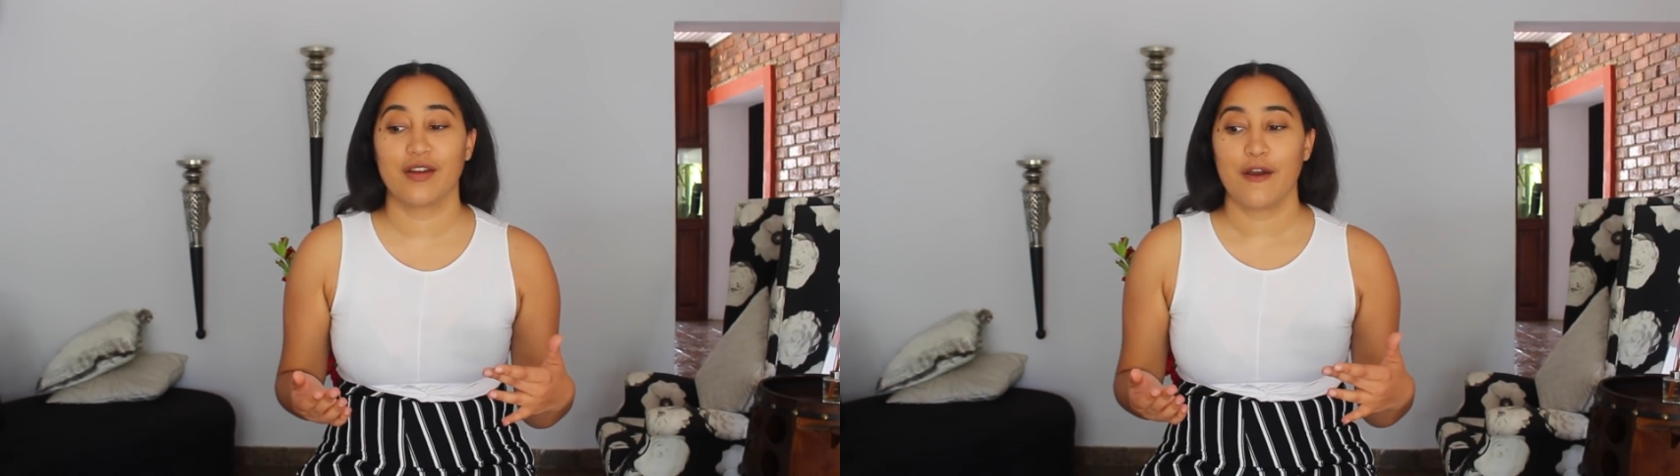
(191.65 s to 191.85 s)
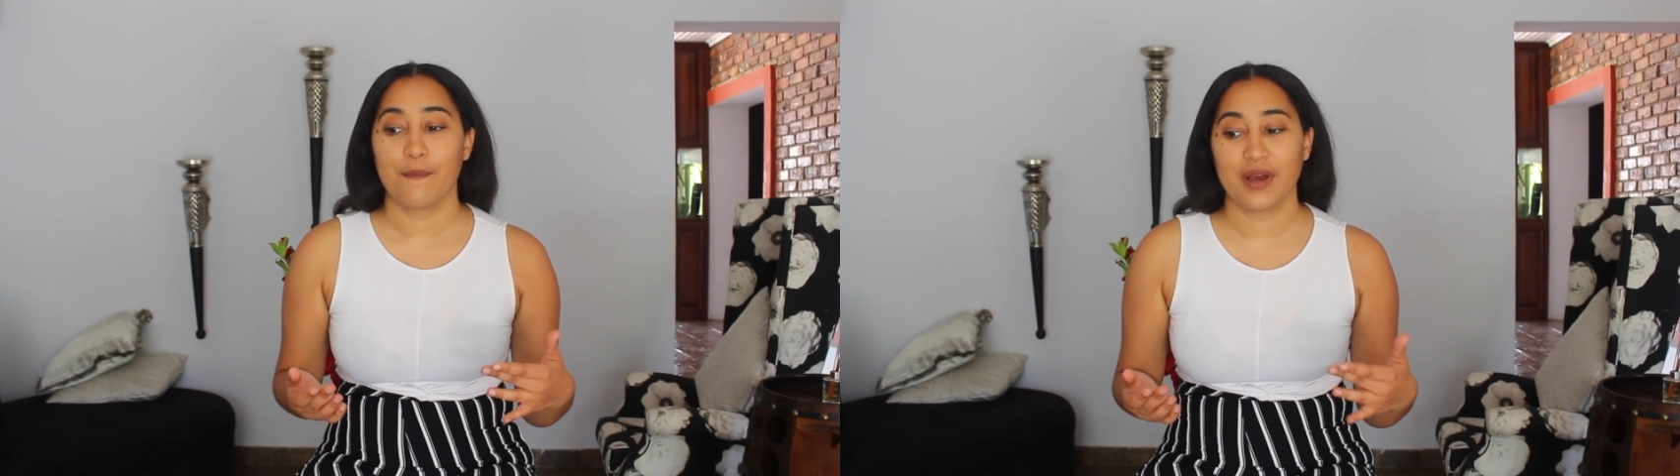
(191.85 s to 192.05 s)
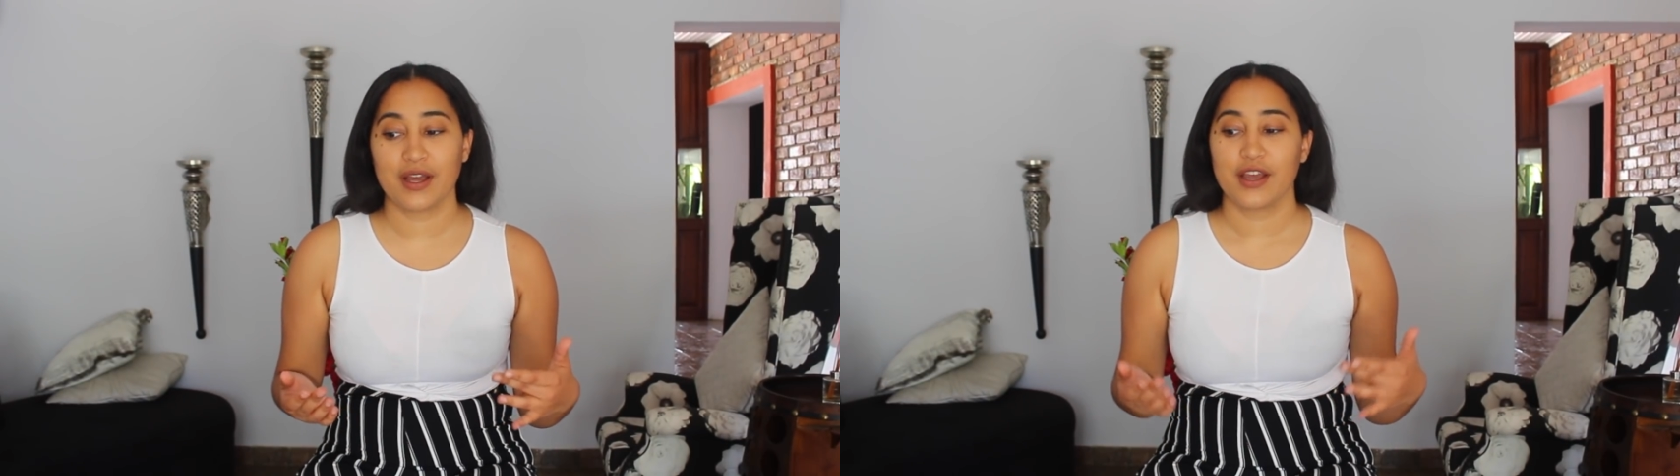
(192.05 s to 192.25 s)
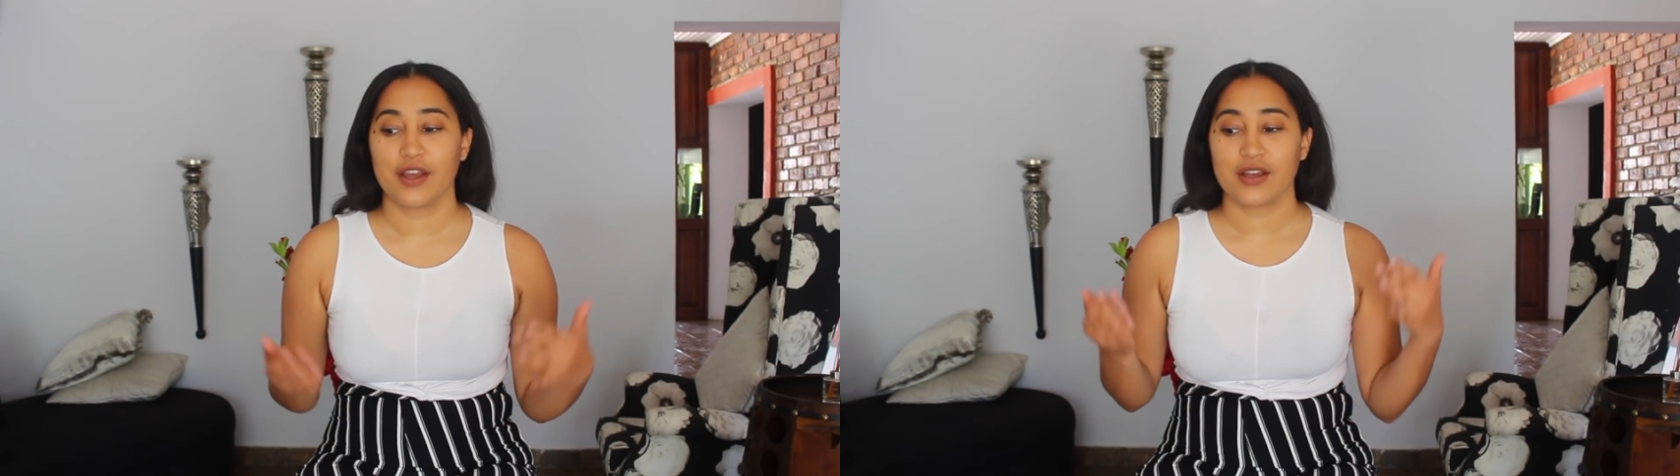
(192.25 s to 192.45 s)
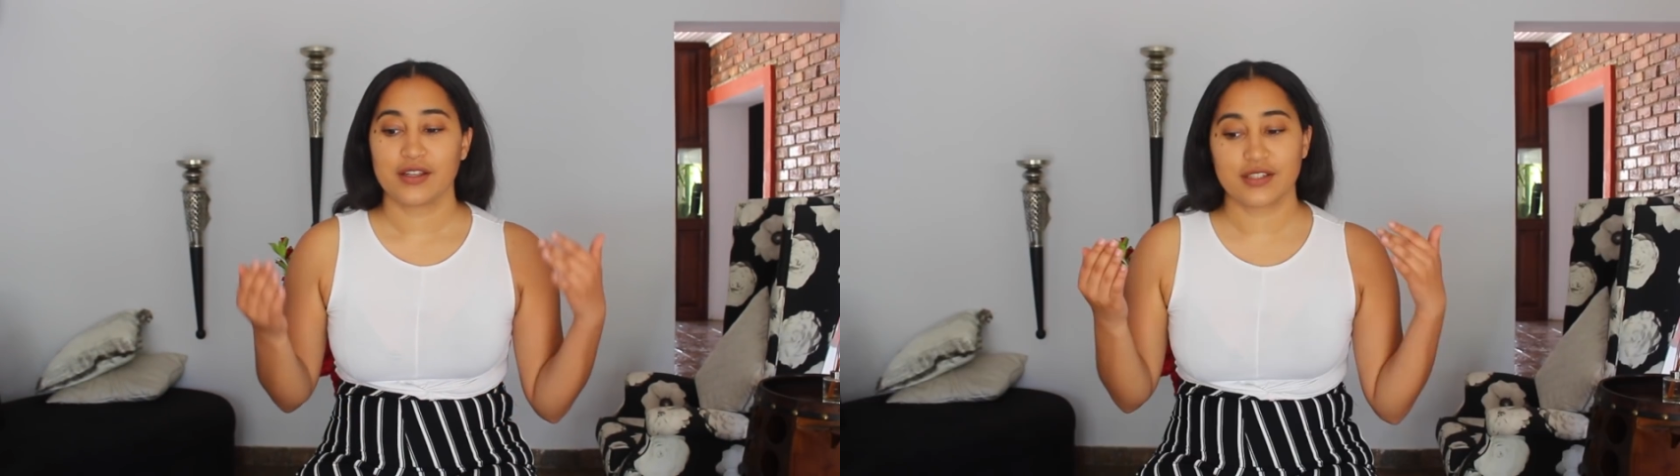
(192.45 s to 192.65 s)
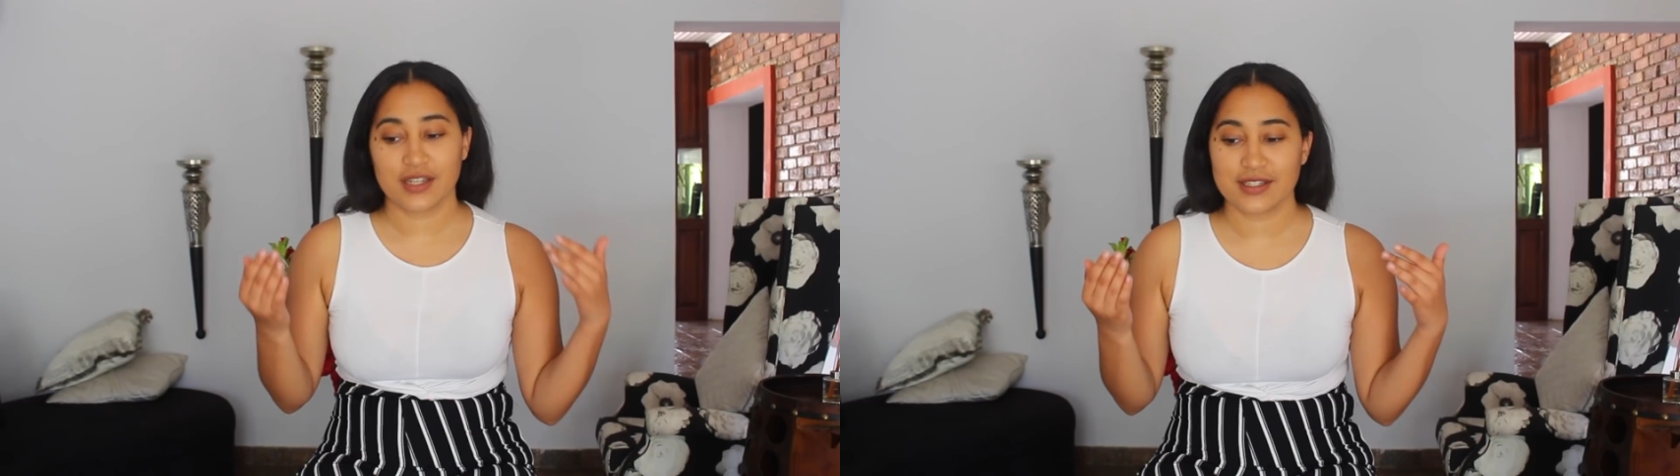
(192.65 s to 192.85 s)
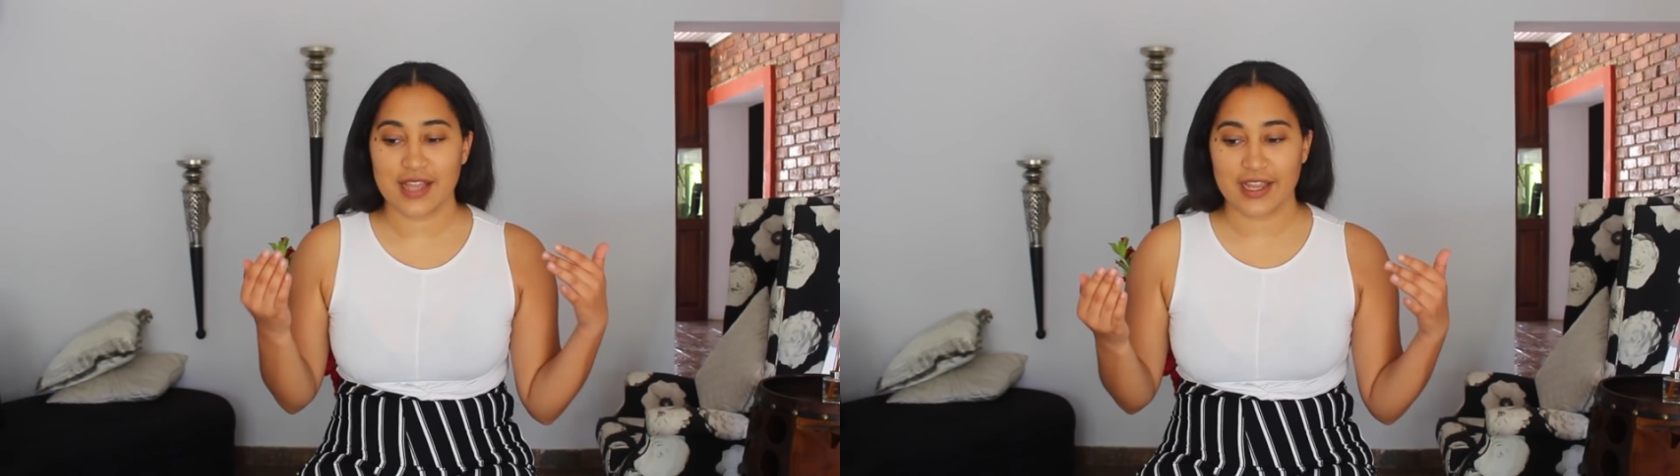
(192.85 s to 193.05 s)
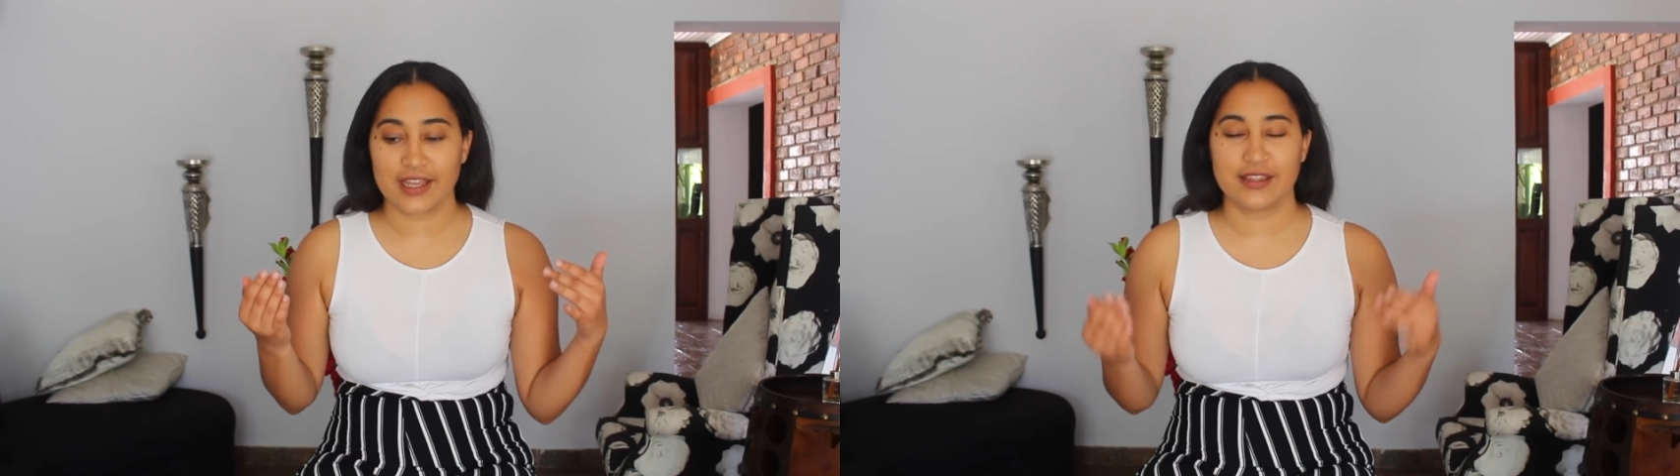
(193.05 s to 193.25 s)
but just
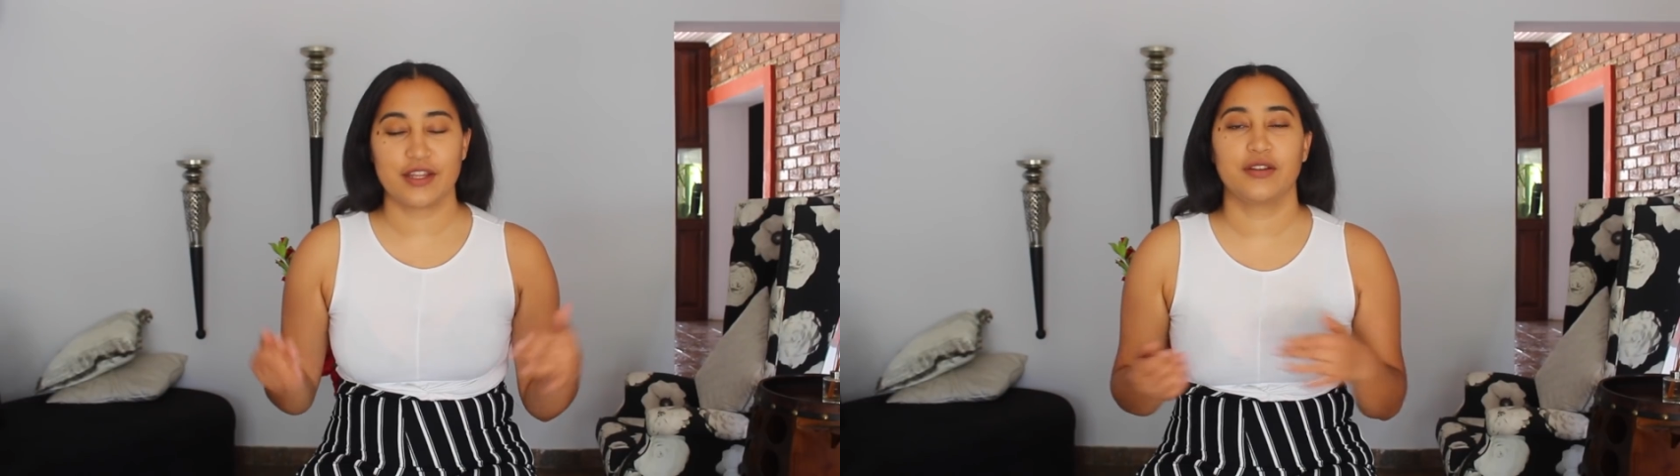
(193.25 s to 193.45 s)
hang in there.